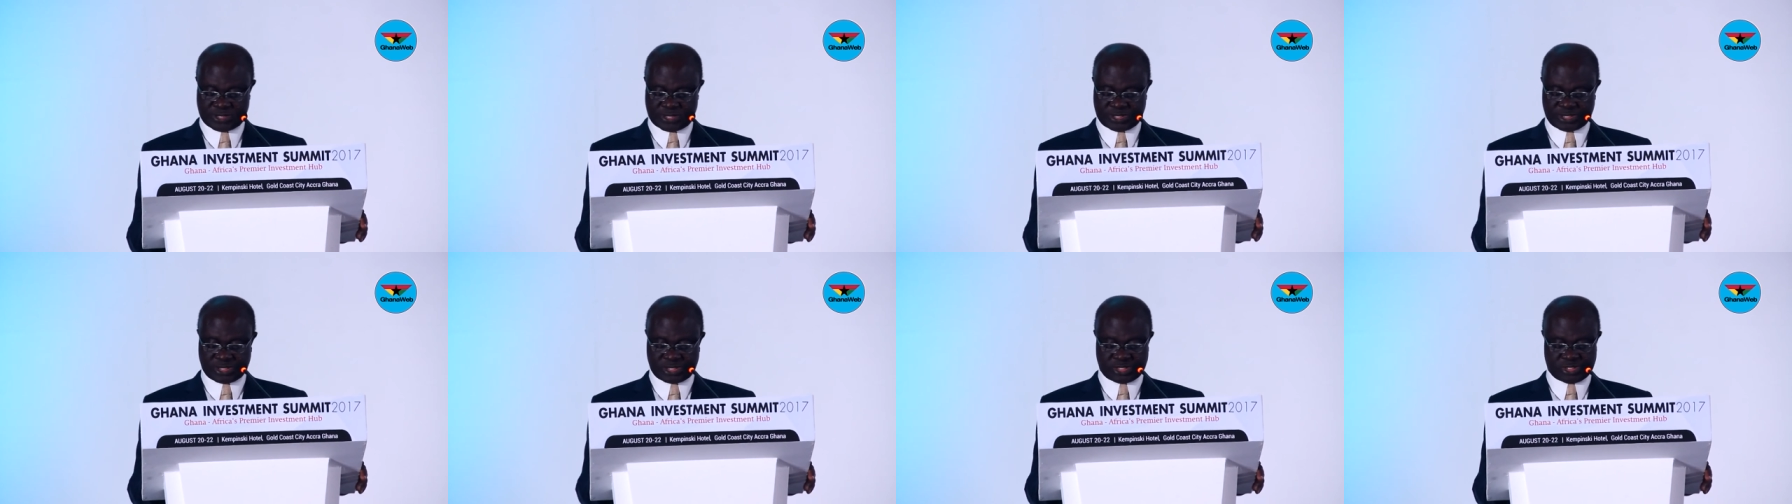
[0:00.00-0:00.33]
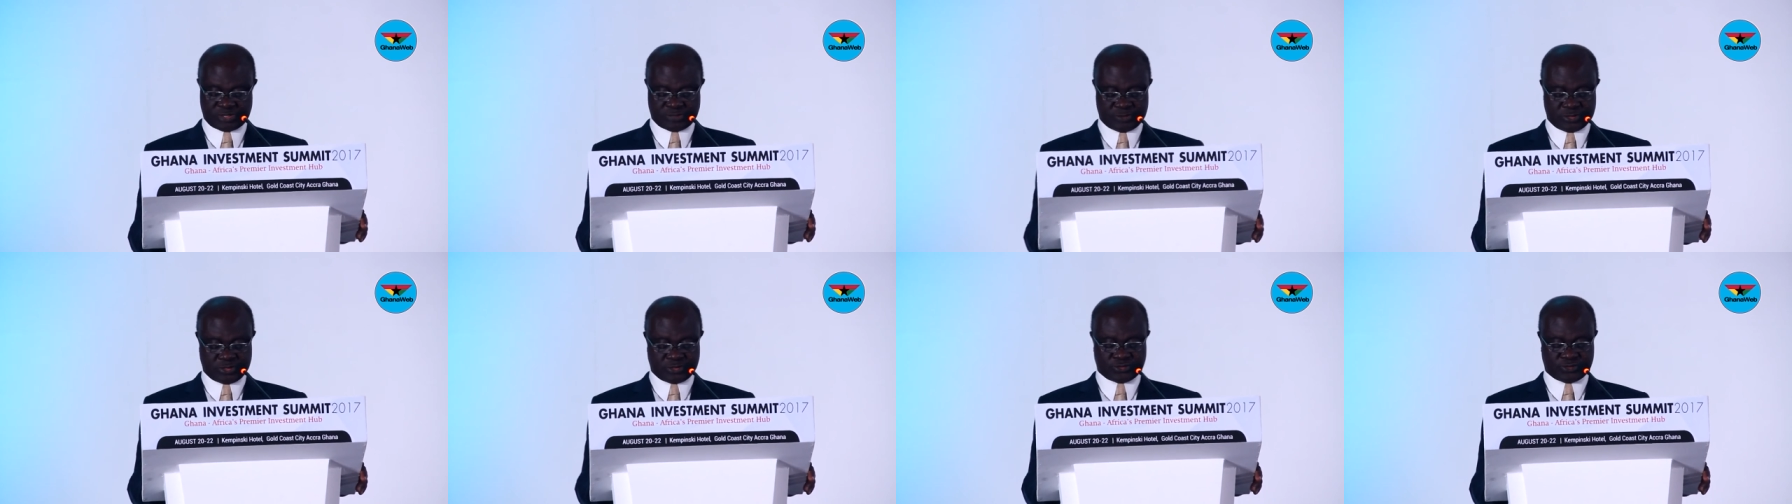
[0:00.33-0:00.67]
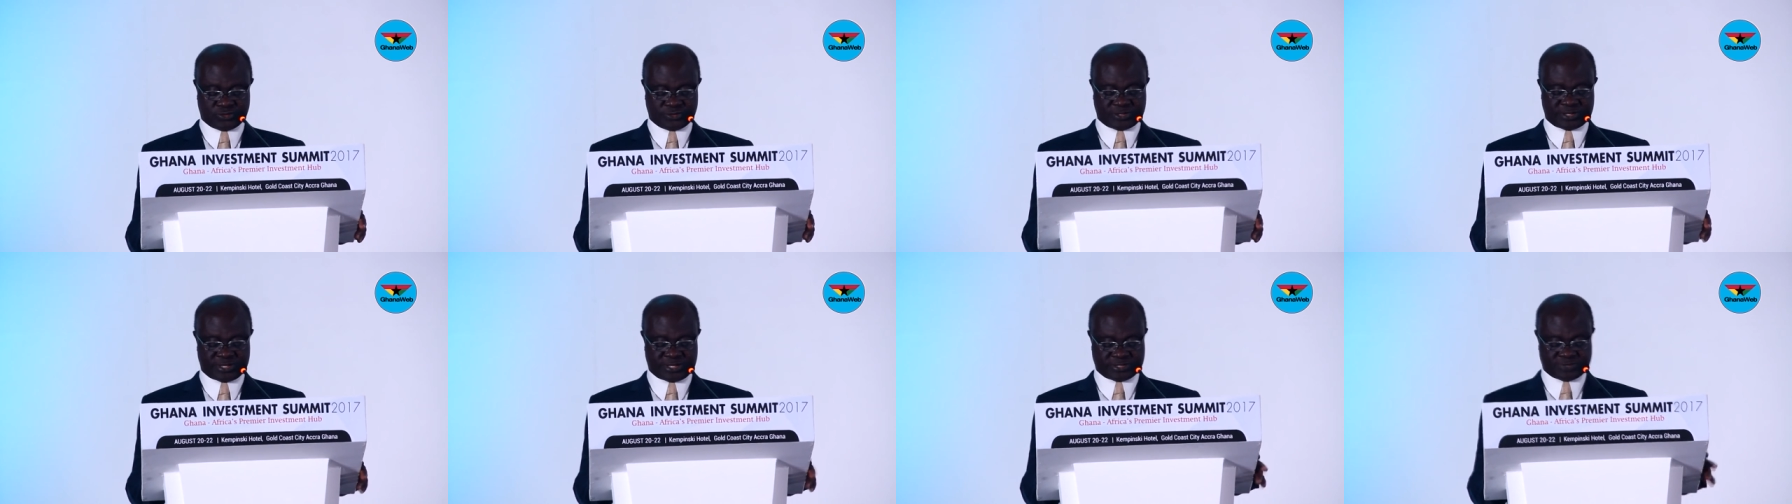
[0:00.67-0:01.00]
and economic
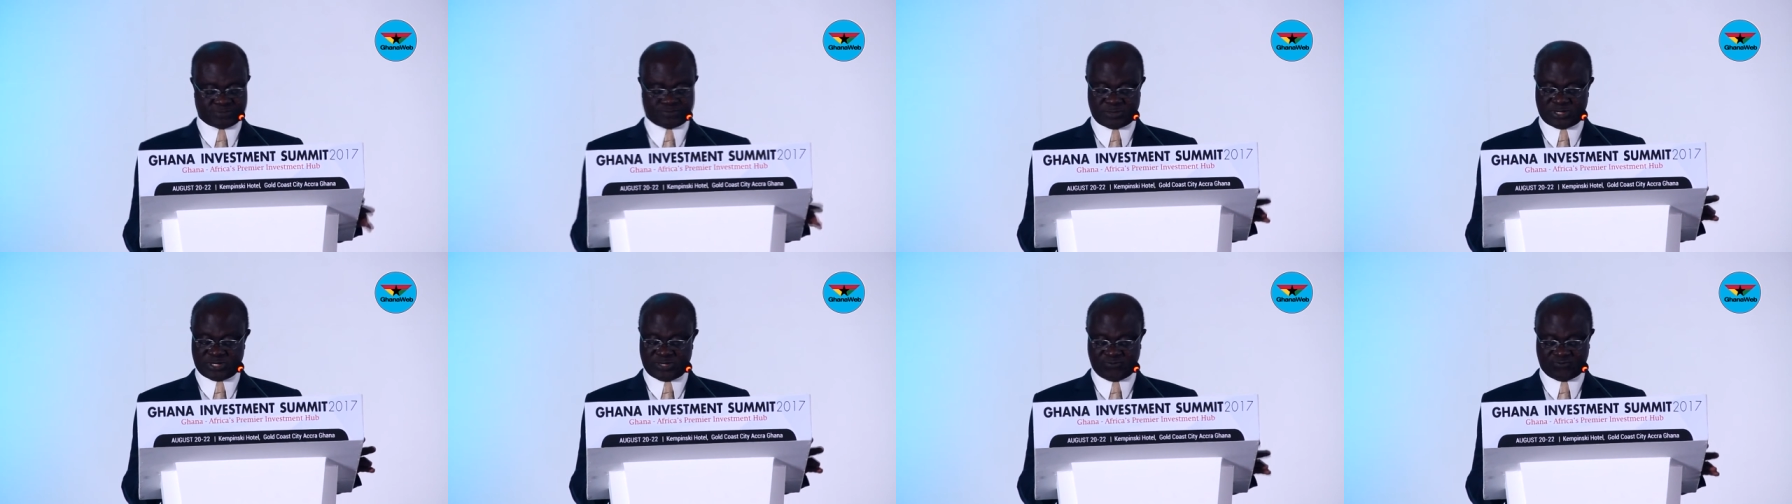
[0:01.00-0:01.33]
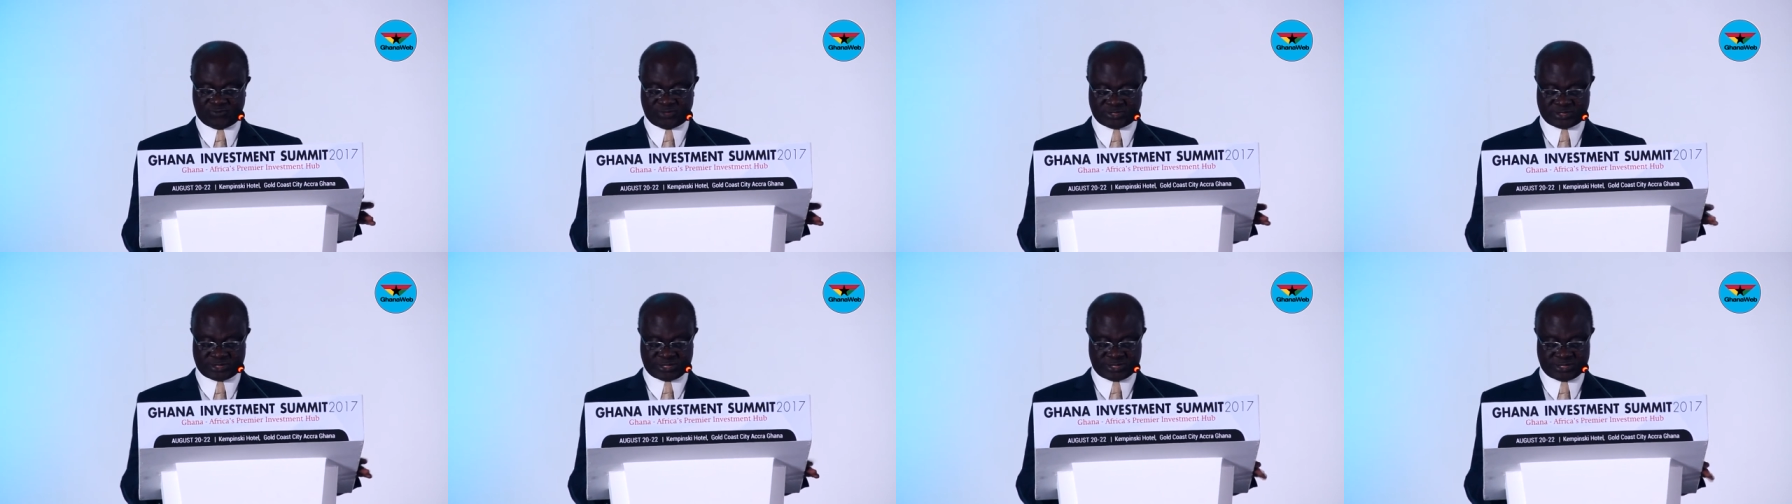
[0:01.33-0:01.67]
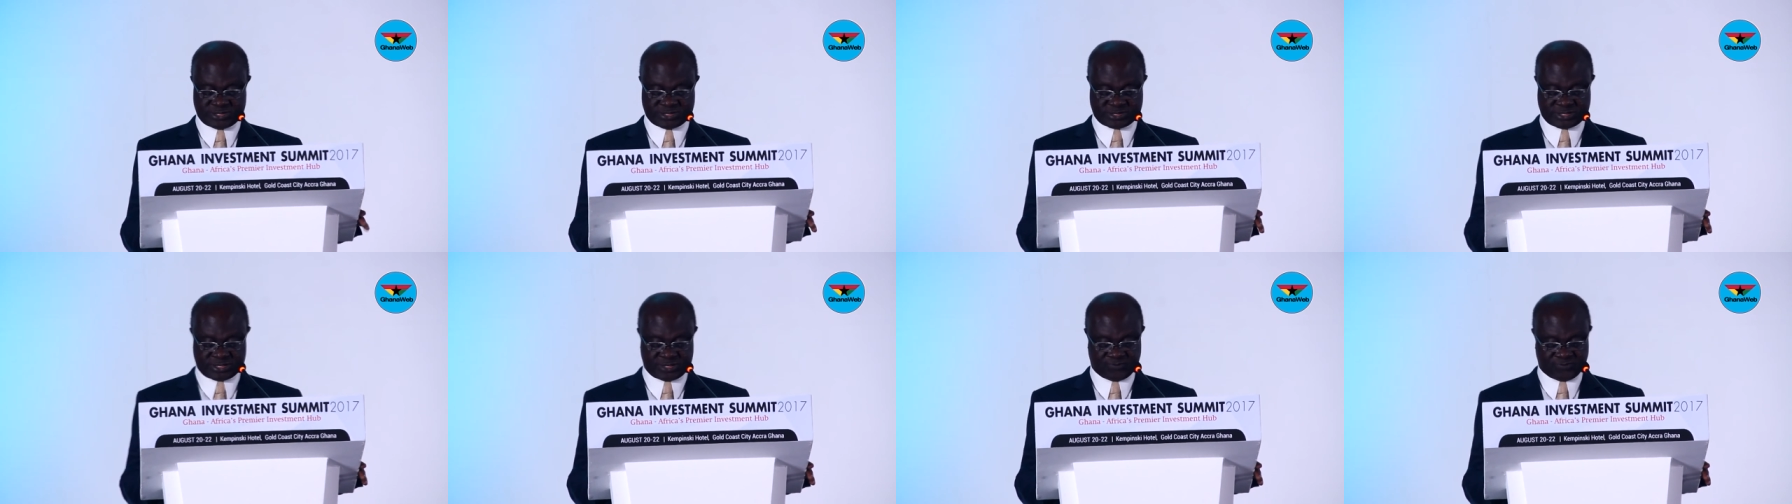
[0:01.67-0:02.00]
growth has manifested
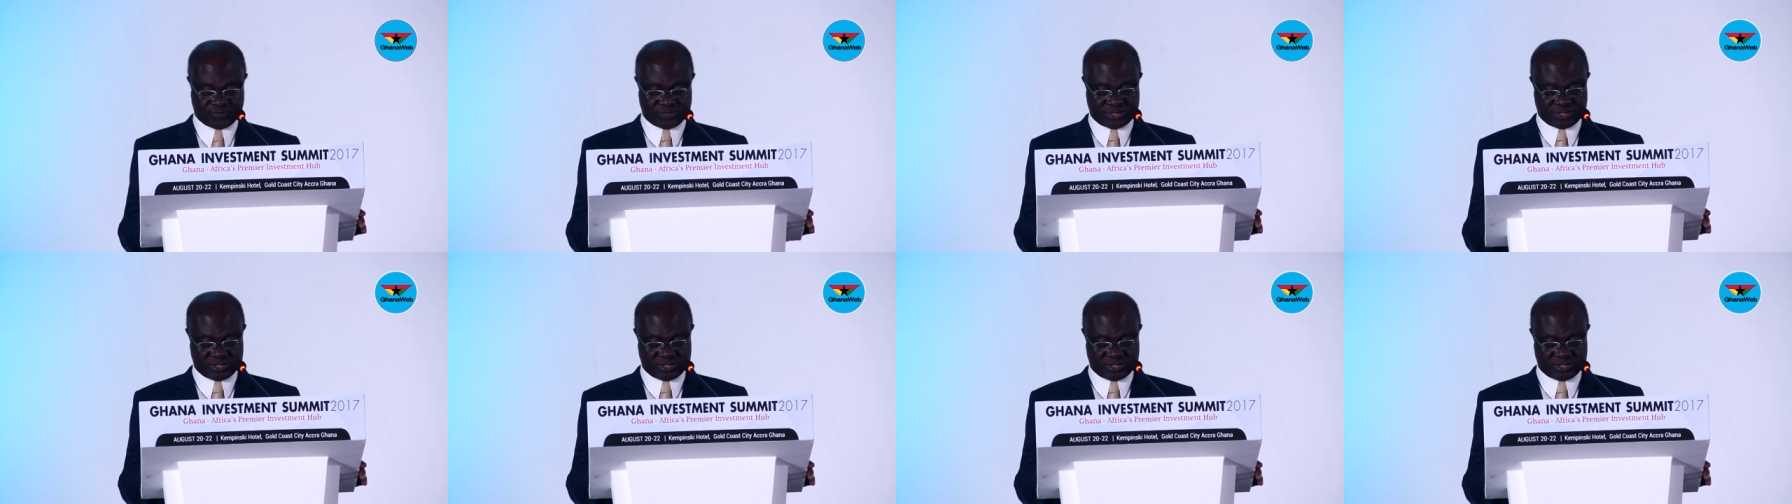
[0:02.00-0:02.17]
itself